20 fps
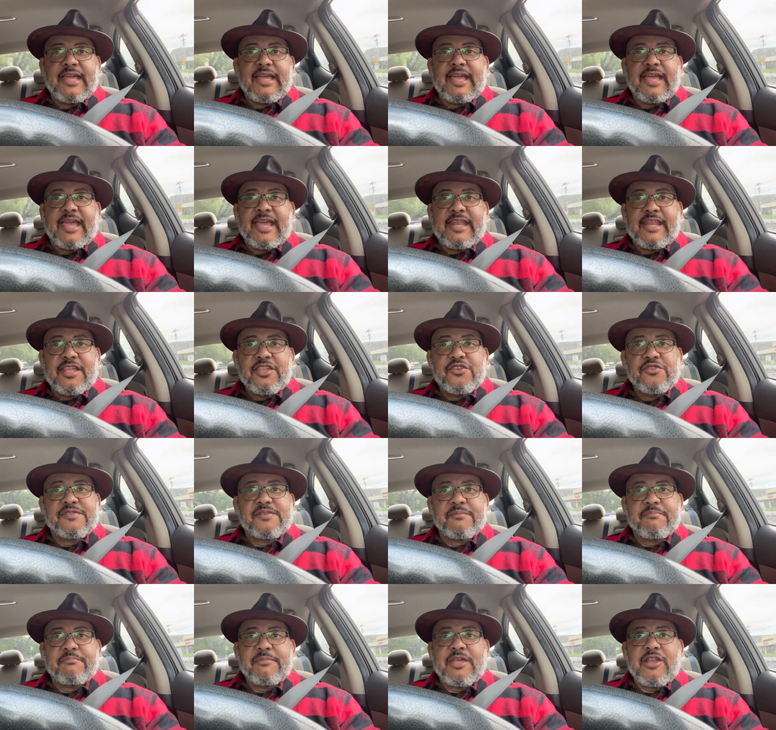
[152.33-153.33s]
And then you
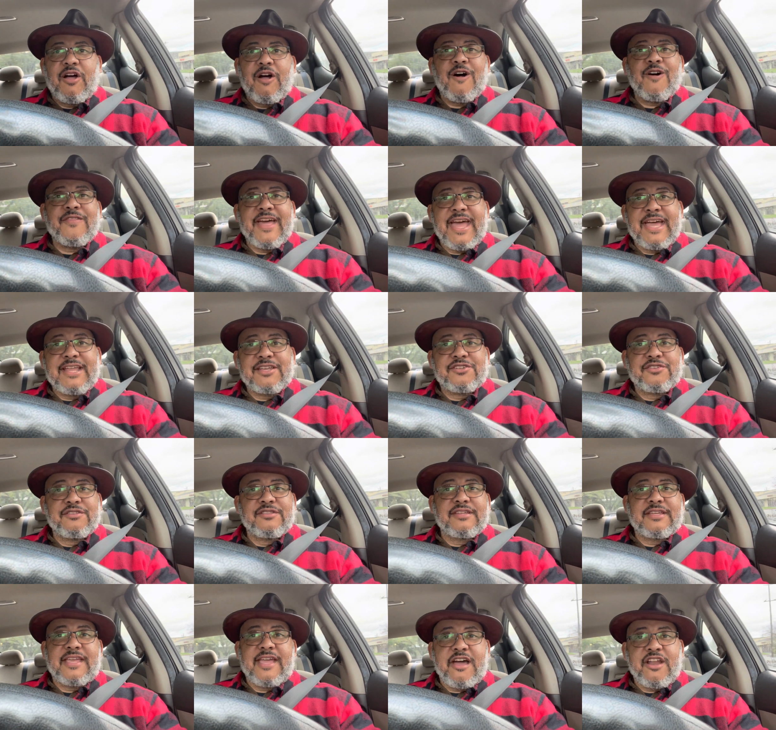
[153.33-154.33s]
submit all that to
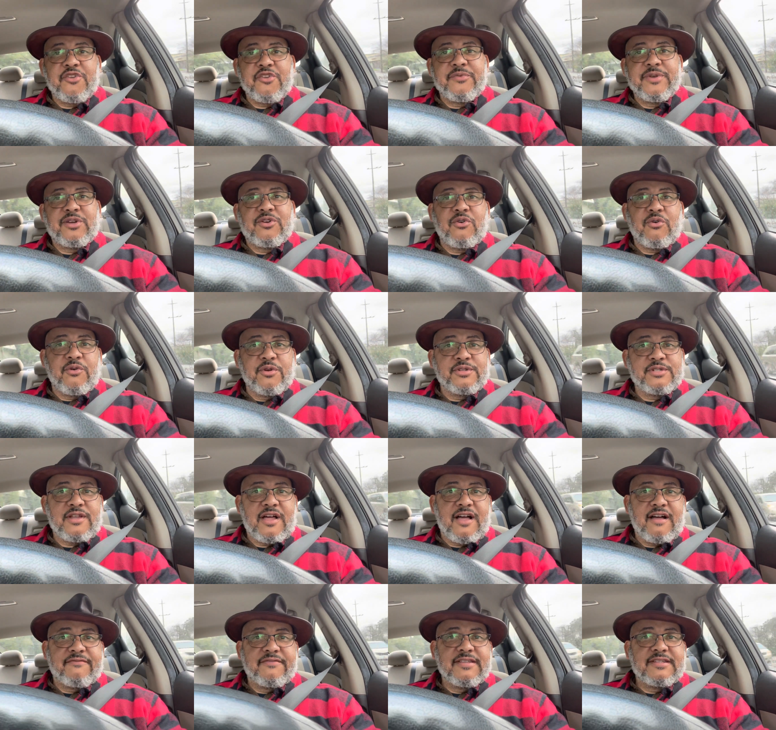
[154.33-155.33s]
the county recorder's
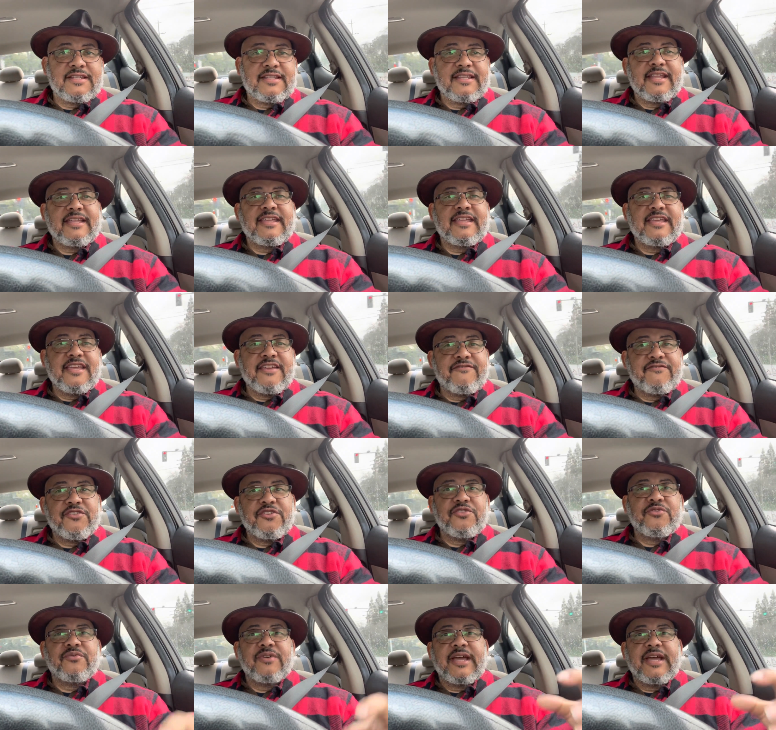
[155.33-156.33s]
office, and they give
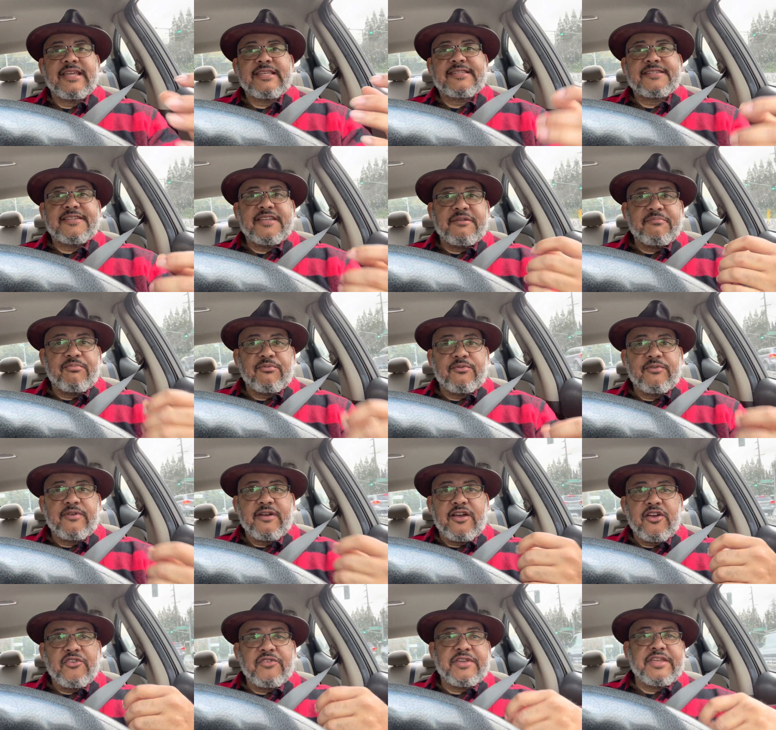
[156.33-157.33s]
you a
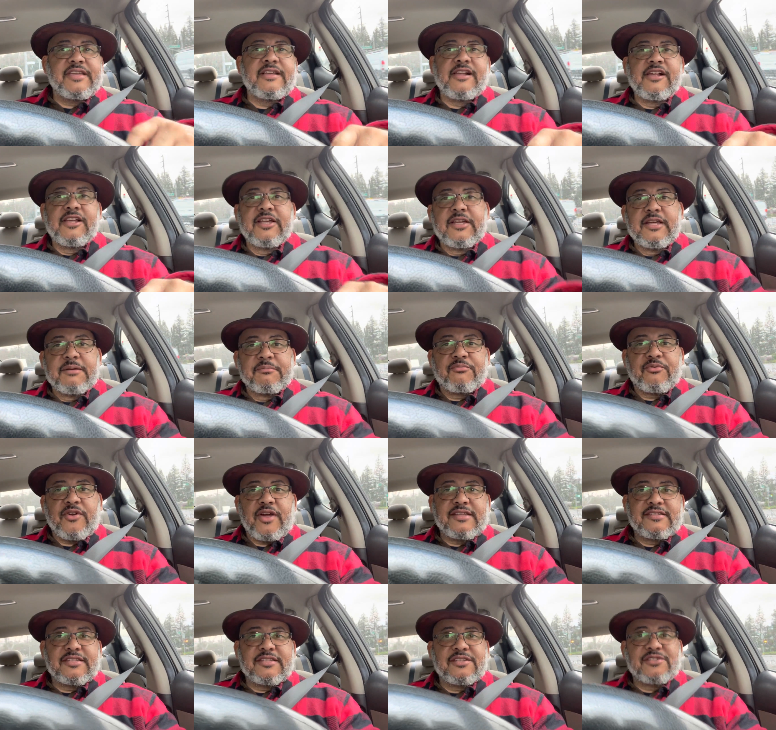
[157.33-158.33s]
temporary
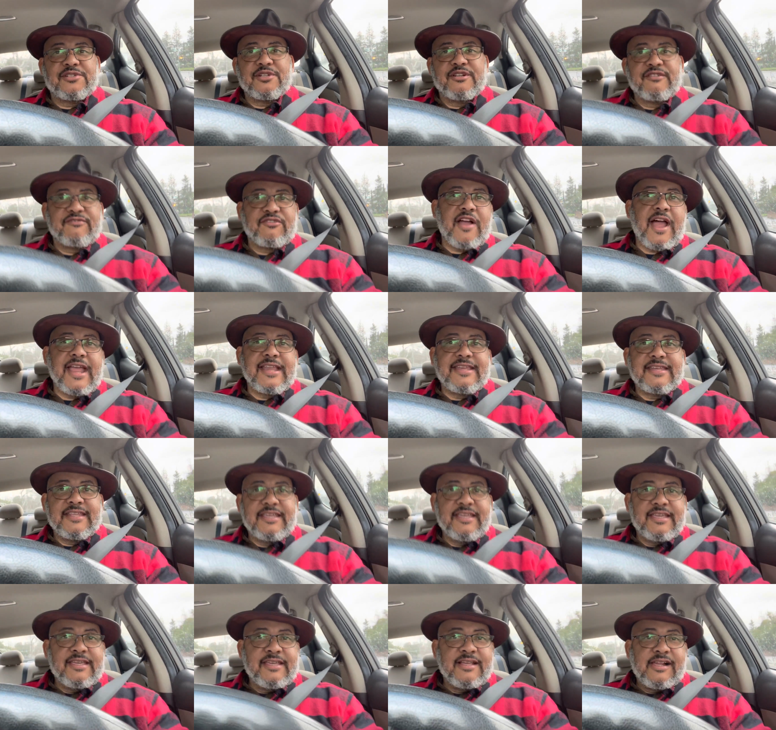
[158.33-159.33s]
process server
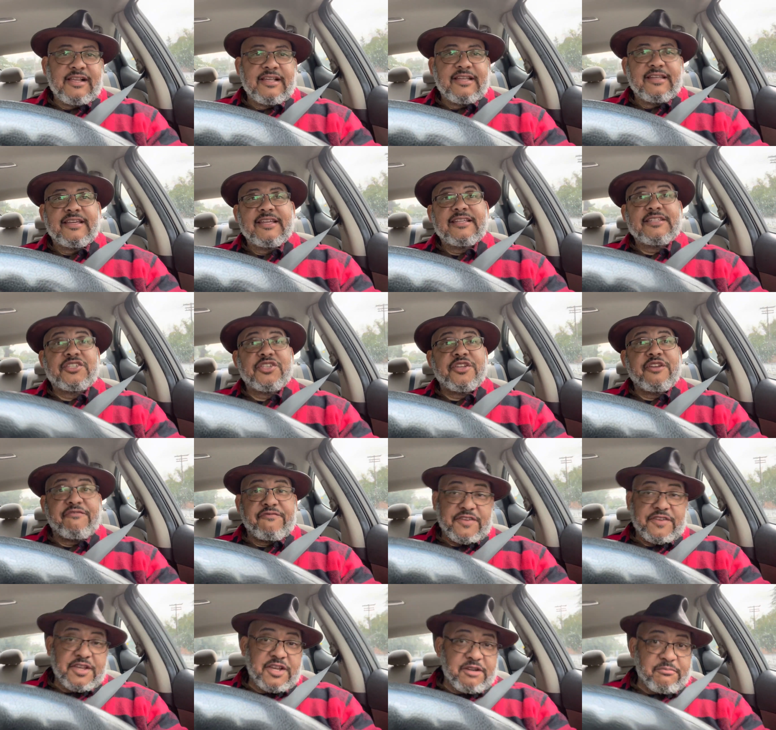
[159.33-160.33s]
ID until your
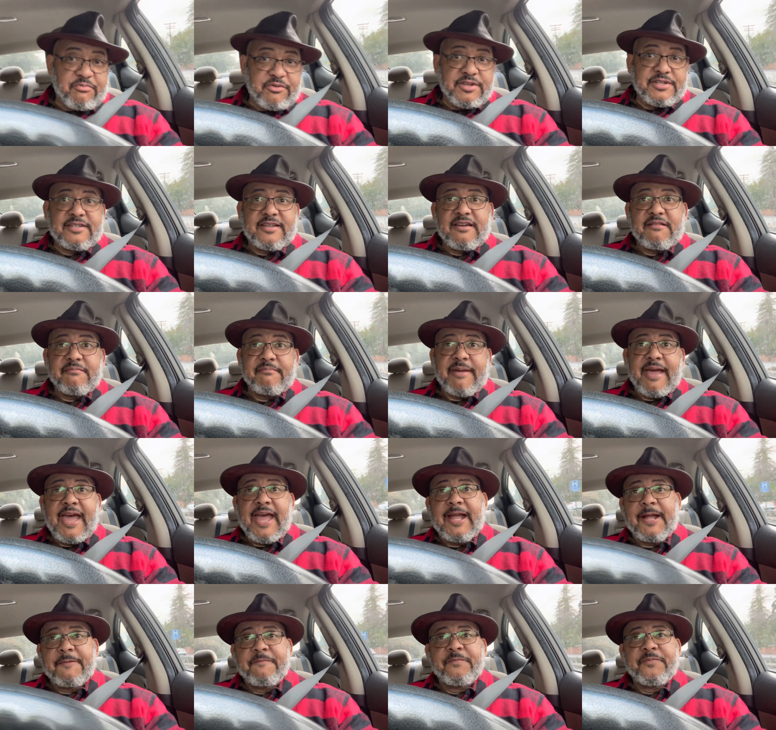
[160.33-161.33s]
fingerprints come
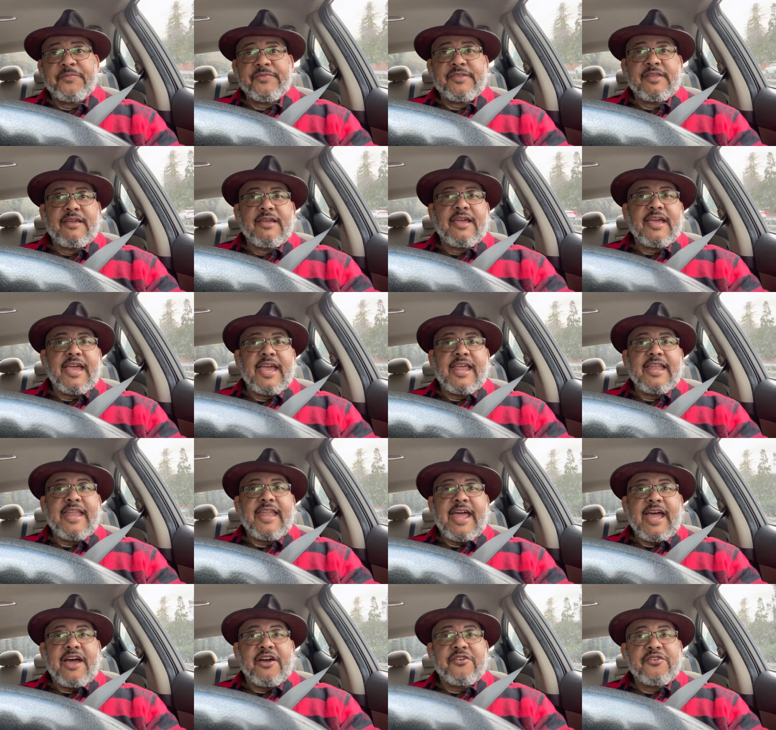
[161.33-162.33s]
back. And
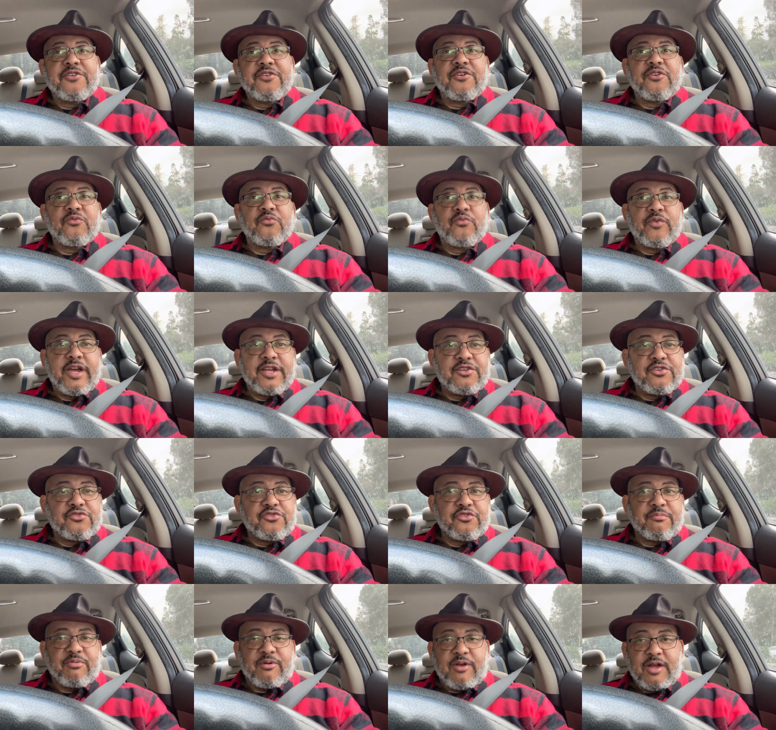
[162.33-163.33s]
now you're a
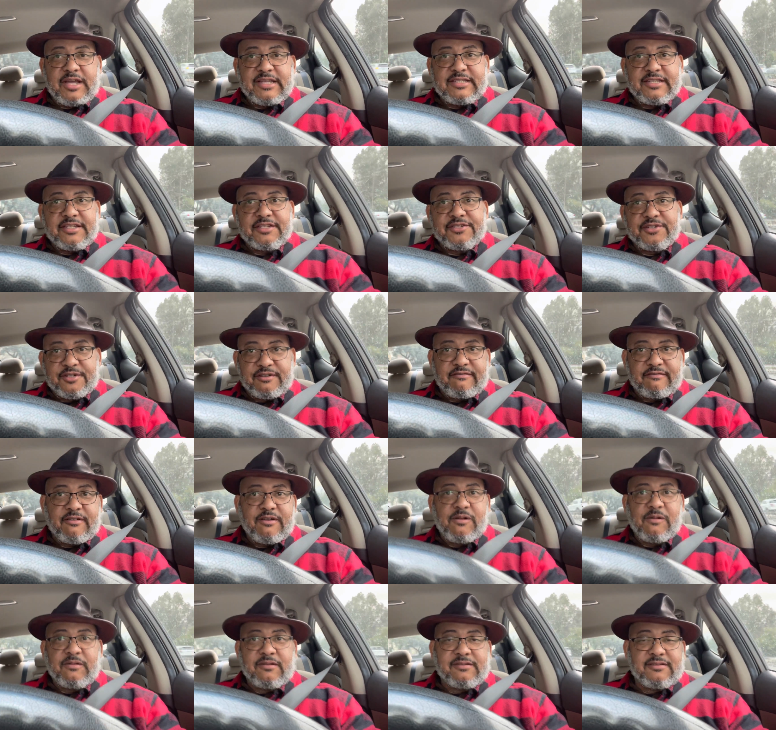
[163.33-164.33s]
registered process server.
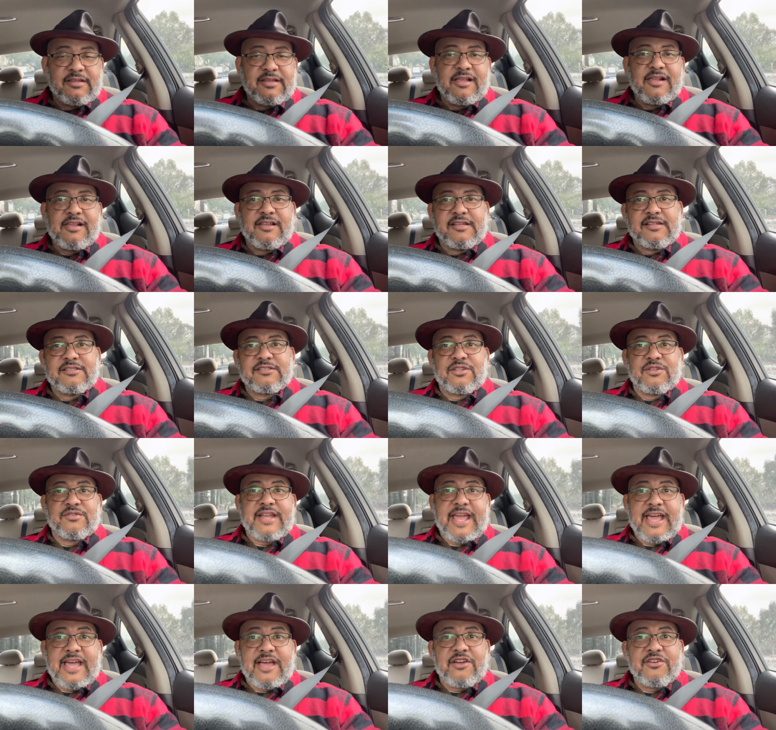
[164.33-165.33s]
So
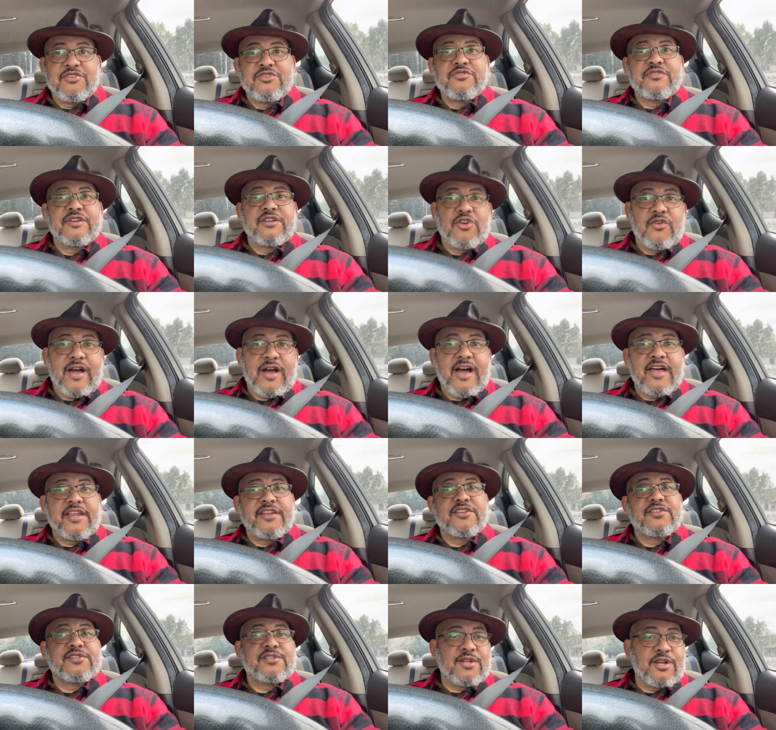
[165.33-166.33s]
now you can go out
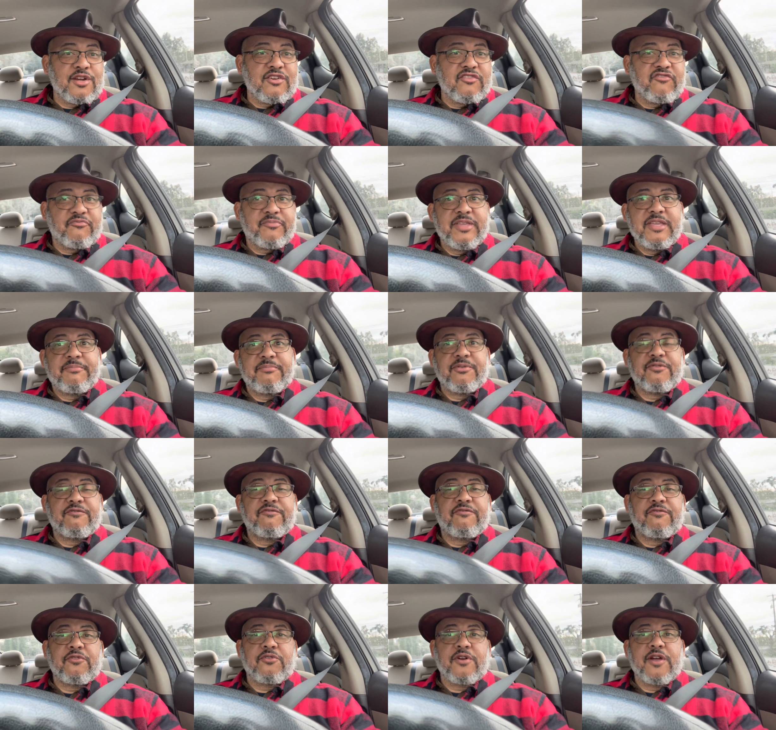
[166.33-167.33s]
and serve people
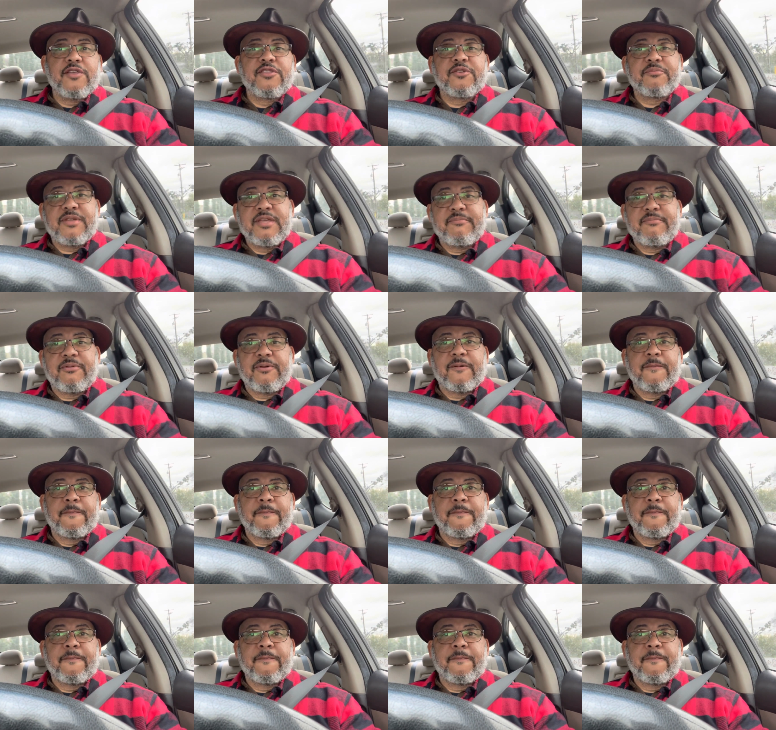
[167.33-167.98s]
for other people.